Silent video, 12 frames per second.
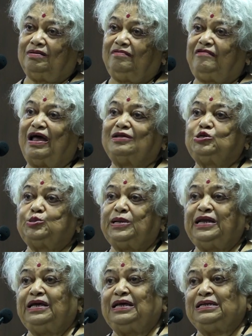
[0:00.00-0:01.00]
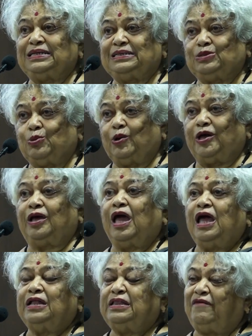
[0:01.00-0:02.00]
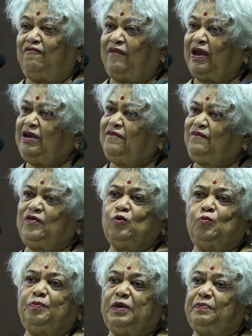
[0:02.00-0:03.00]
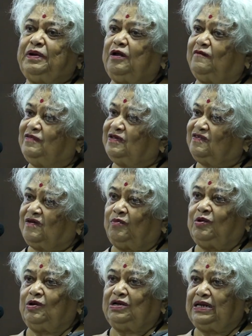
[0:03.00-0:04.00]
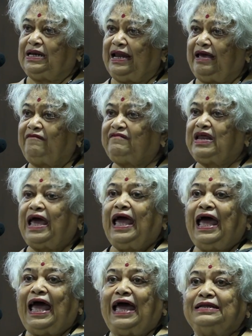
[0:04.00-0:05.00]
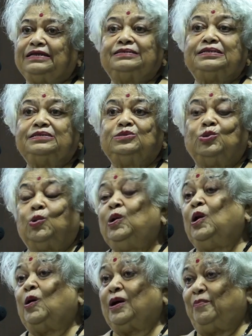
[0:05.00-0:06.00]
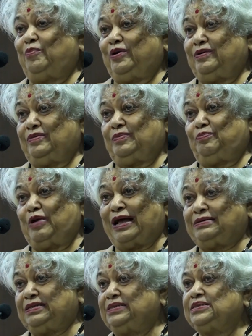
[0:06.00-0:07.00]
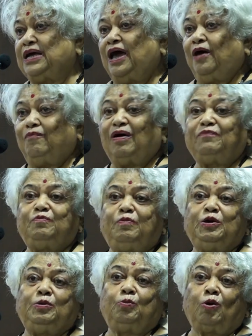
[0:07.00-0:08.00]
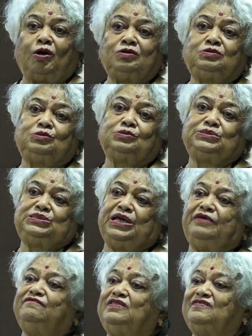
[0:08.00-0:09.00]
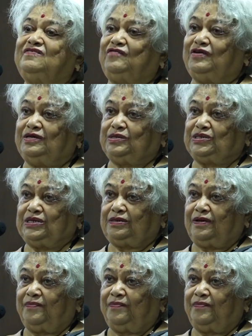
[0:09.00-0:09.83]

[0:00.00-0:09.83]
Gradually it is going, there are very few people of this community left, and this is no longer practiced, but we want to save this tradition.